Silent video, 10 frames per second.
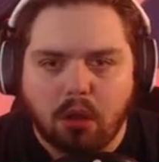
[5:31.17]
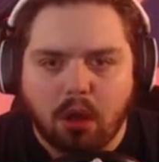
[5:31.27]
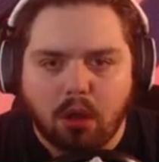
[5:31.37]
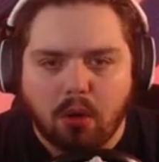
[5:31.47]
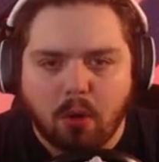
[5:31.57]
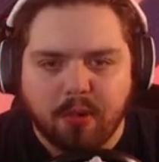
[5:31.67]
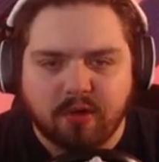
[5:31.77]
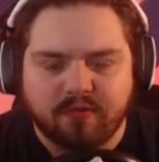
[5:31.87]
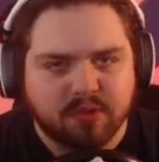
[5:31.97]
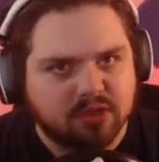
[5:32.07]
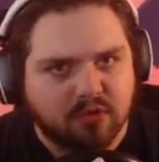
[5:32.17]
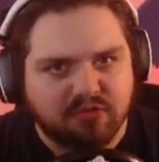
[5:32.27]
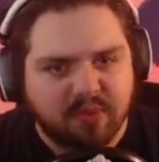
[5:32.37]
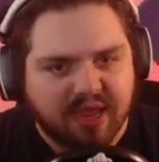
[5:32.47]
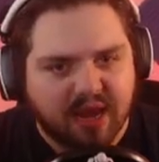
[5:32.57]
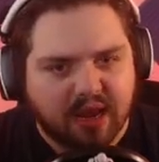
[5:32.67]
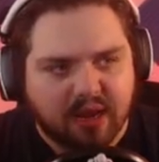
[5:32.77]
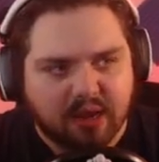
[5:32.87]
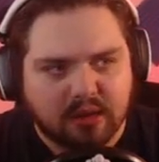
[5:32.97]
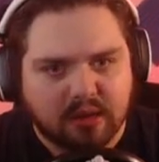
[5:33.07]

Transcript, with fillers: Oh, I hope I don't have to restart from the beginning.